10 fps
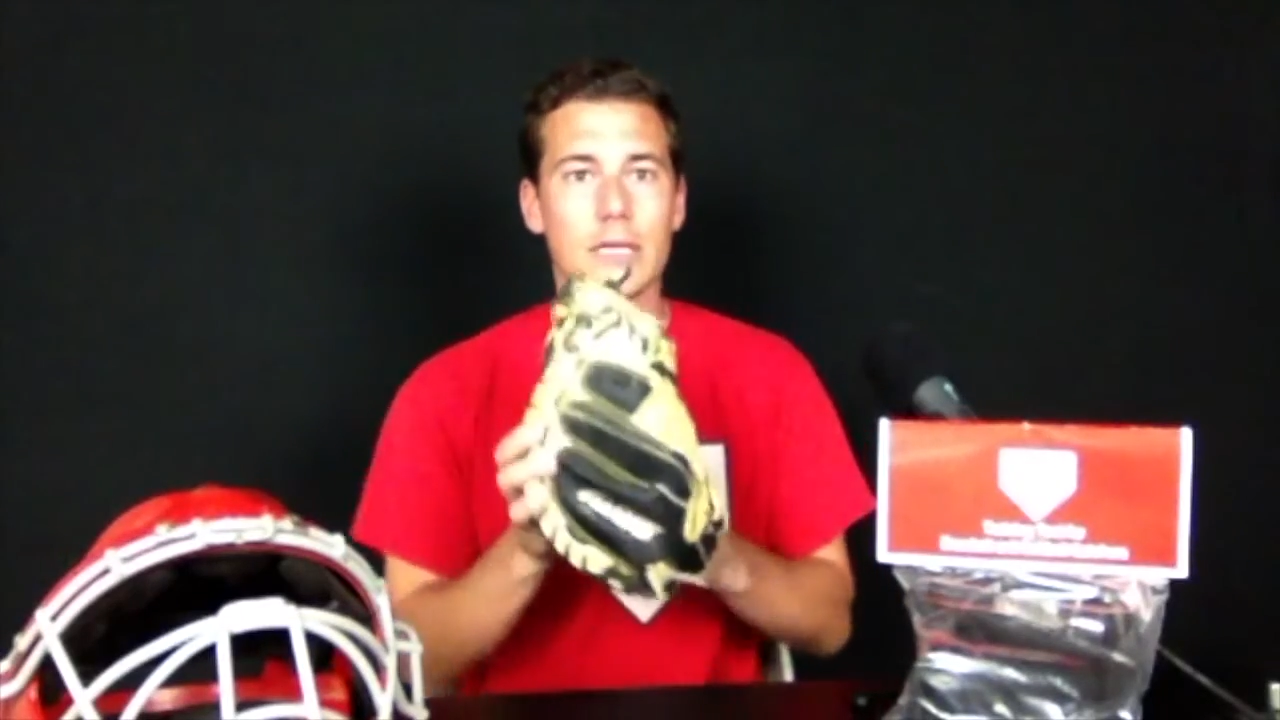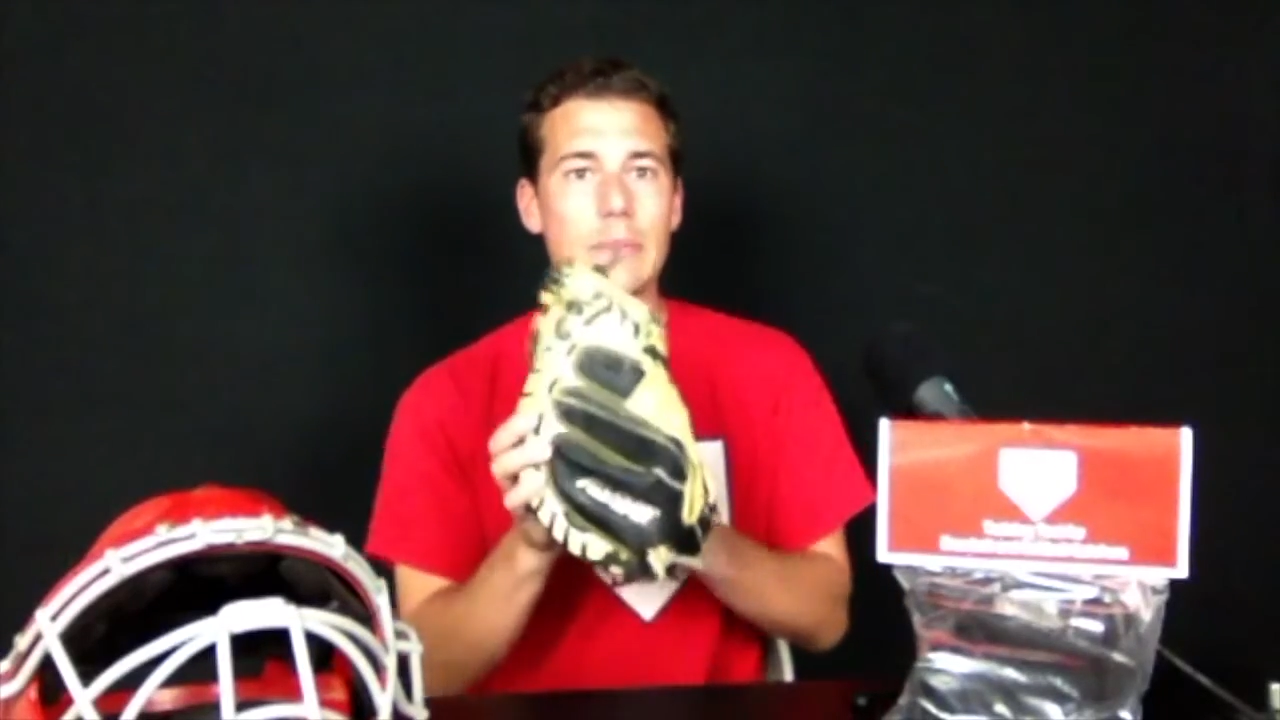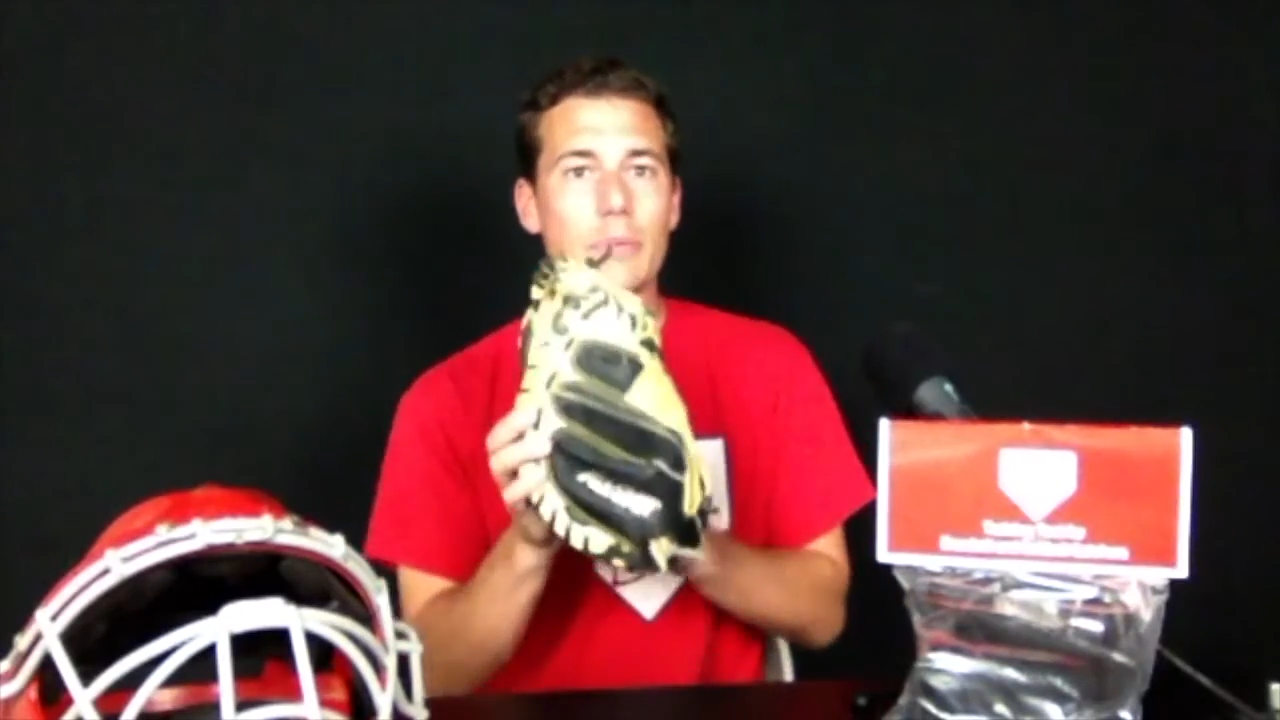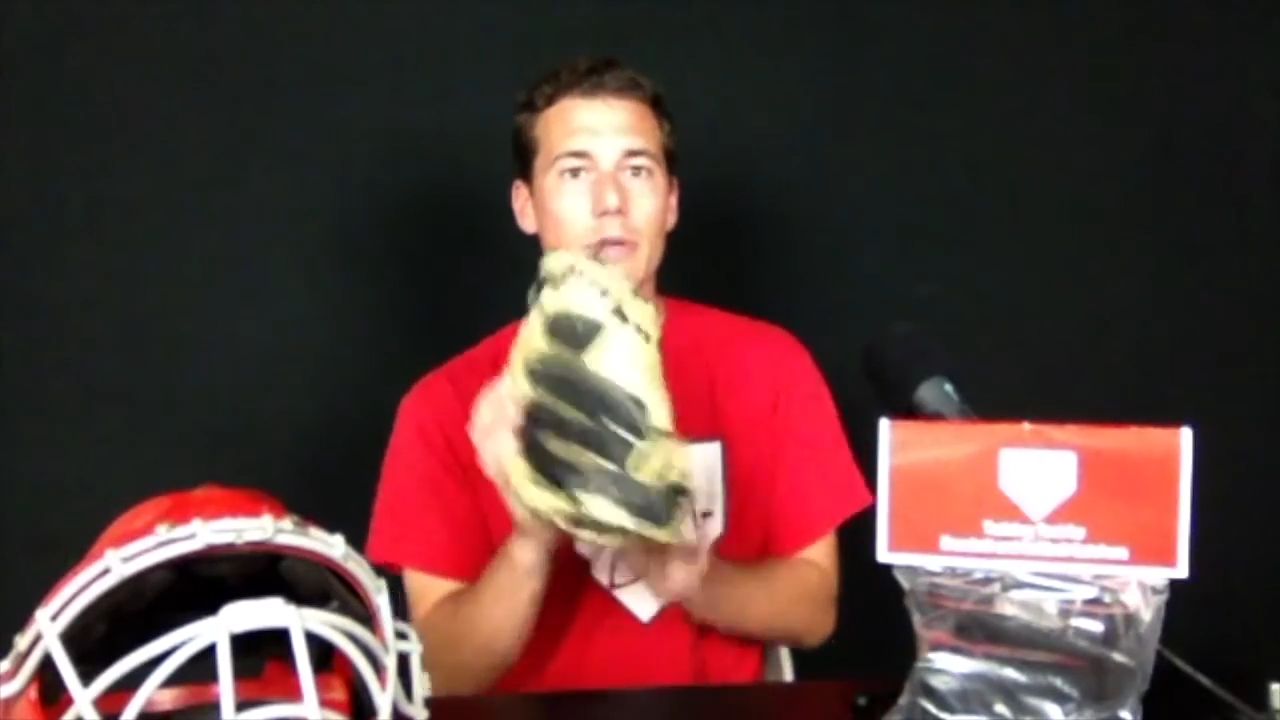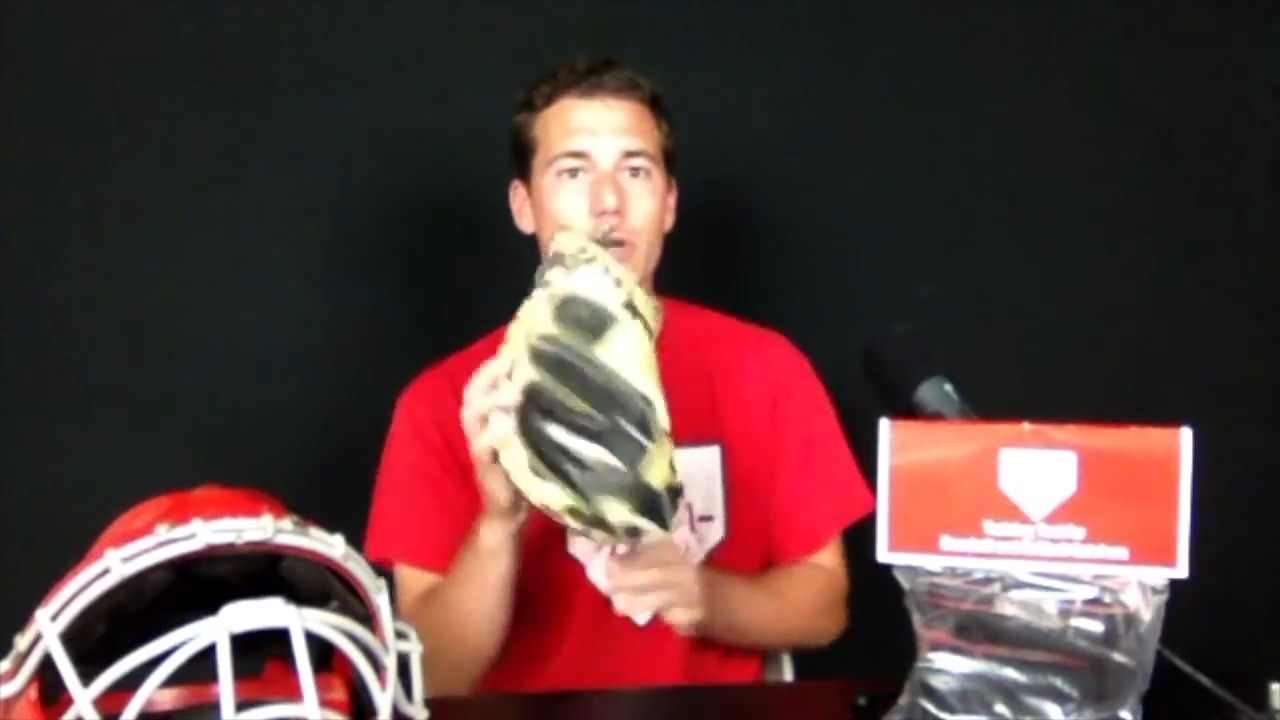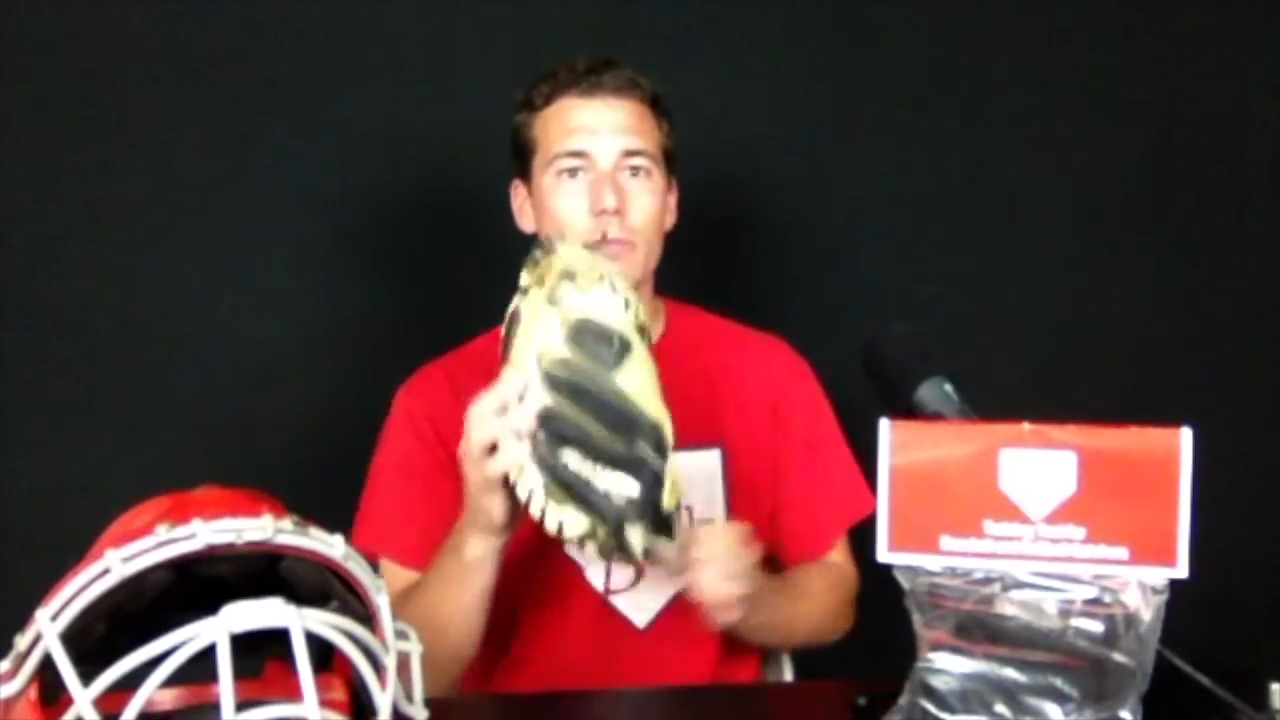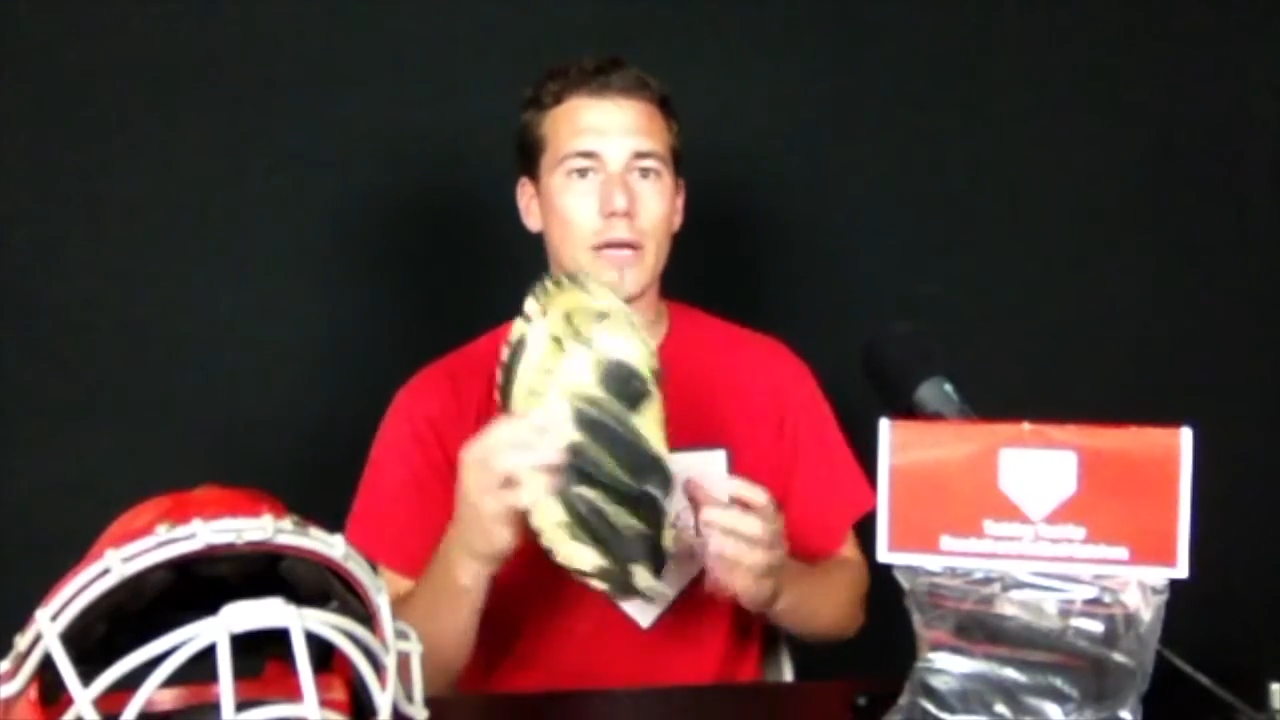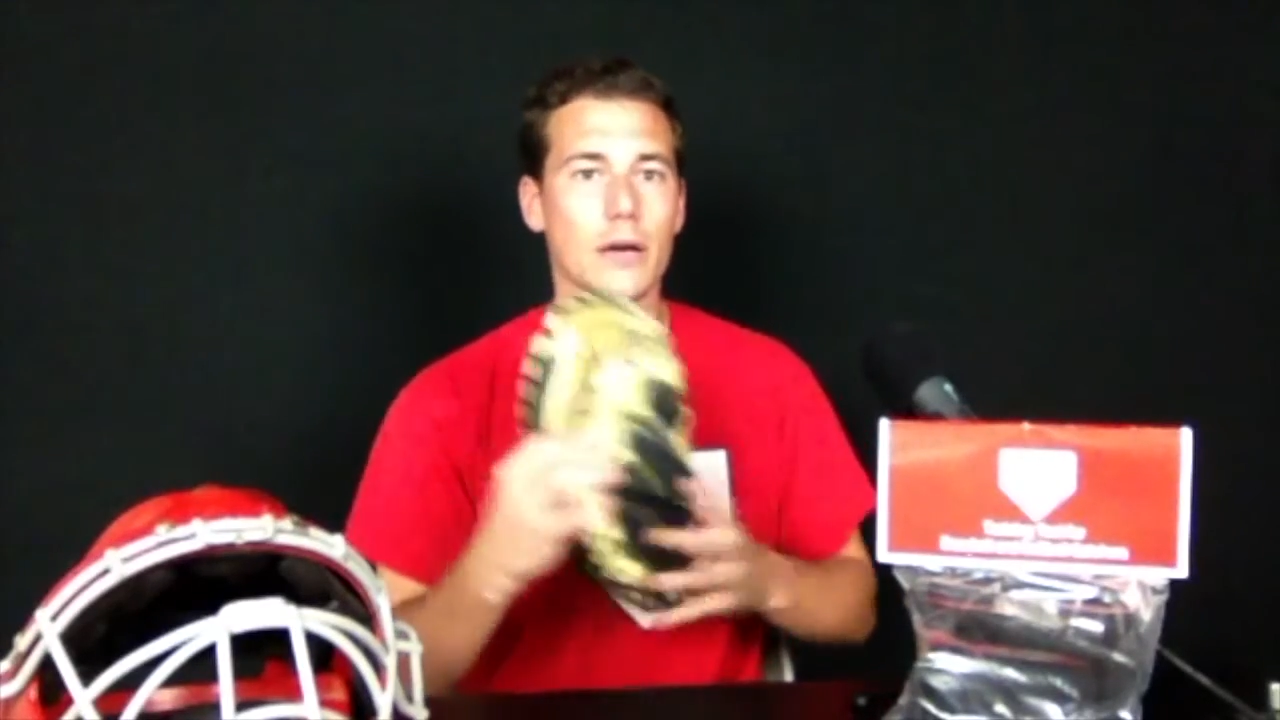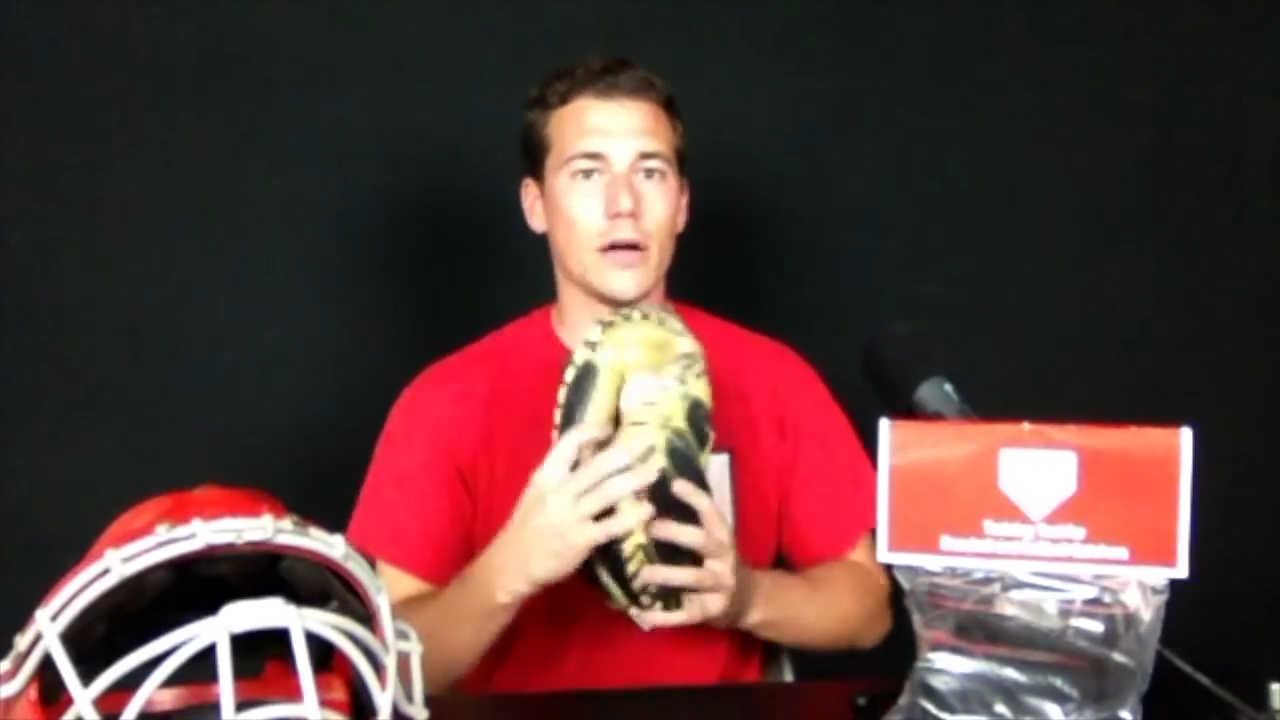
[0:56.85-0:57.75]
Keep them in your mitt